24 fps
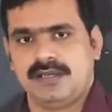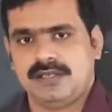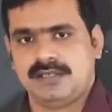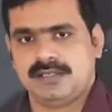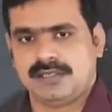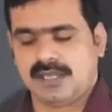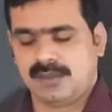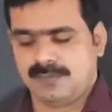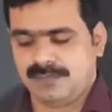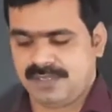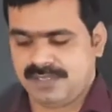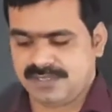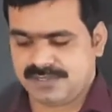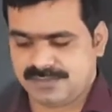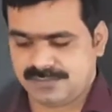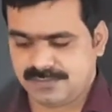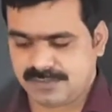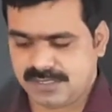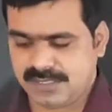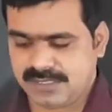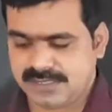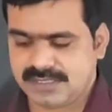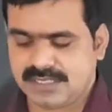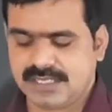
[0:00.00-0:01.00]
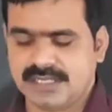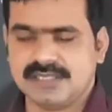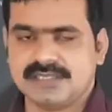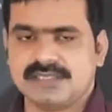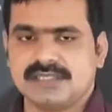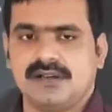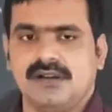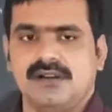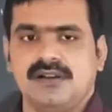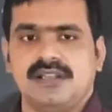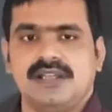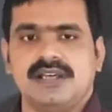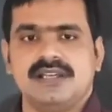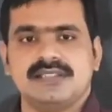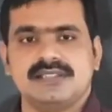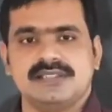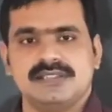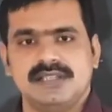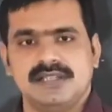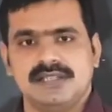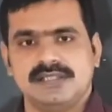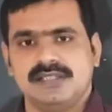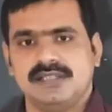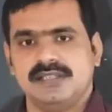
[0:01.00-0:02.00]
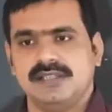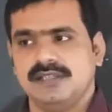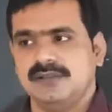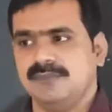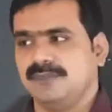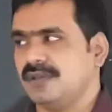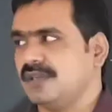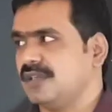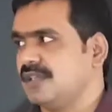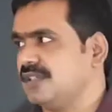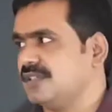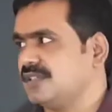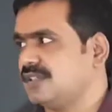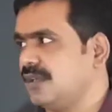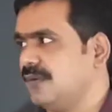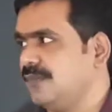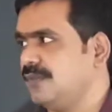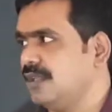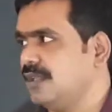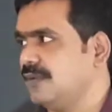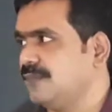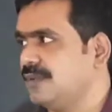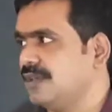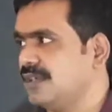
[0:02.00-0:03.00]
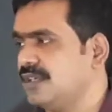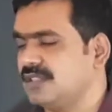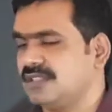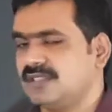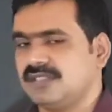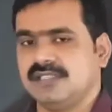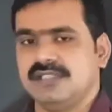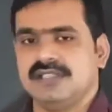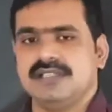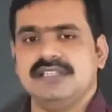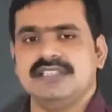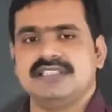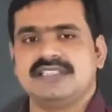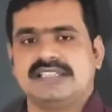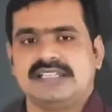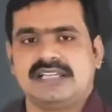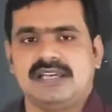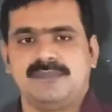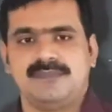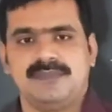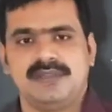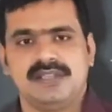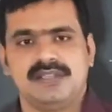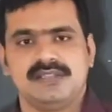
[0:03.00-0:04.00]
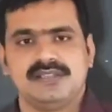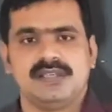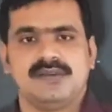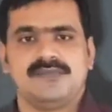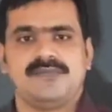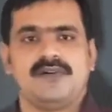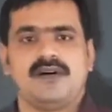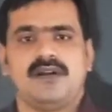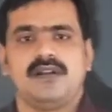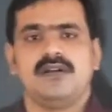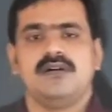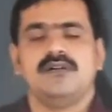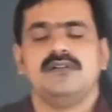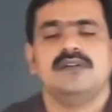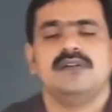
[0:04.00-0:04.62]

companies. Okay, that is called as, that is in British company, British East company. They followed